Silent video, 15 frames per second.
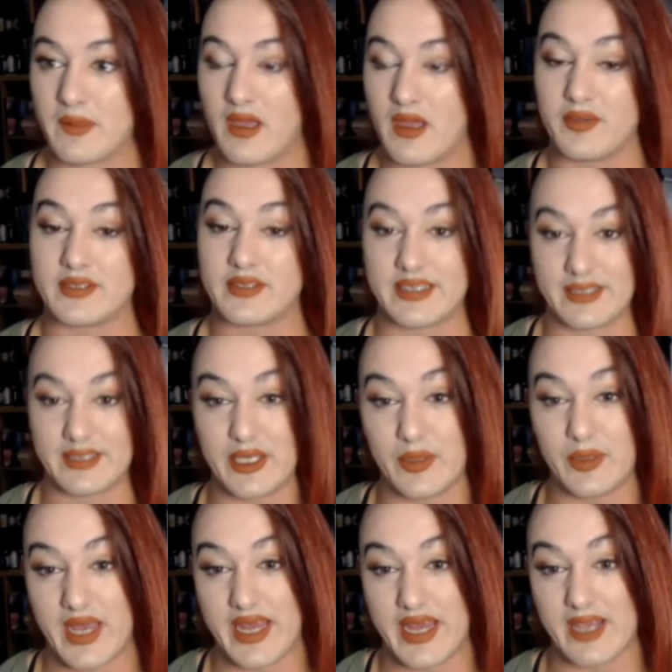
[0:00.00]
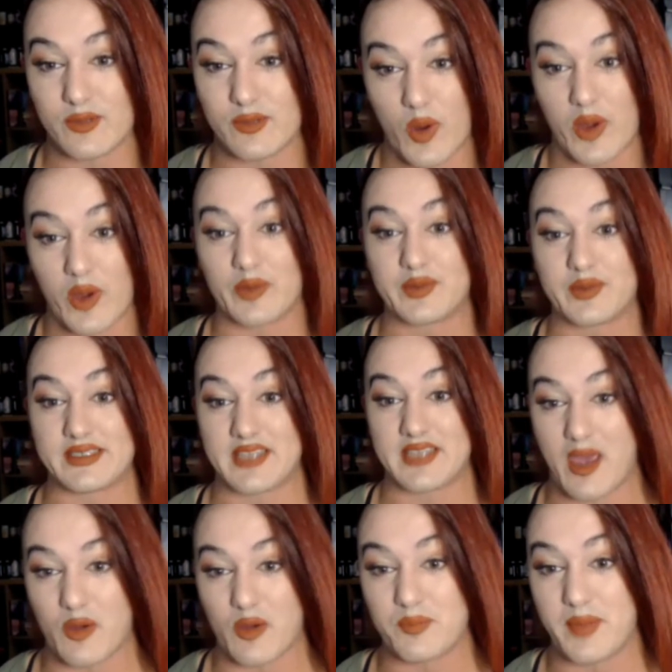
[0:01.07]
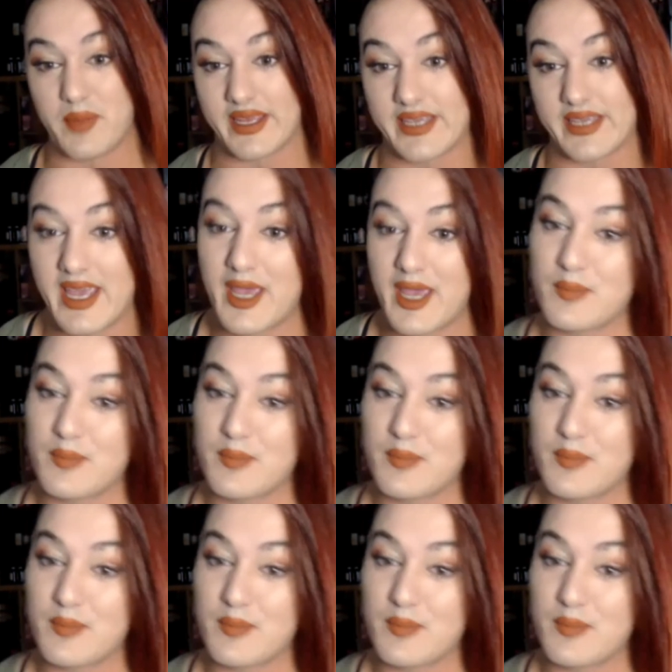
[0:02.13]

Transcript: obviously the UKNS Worlds is now big,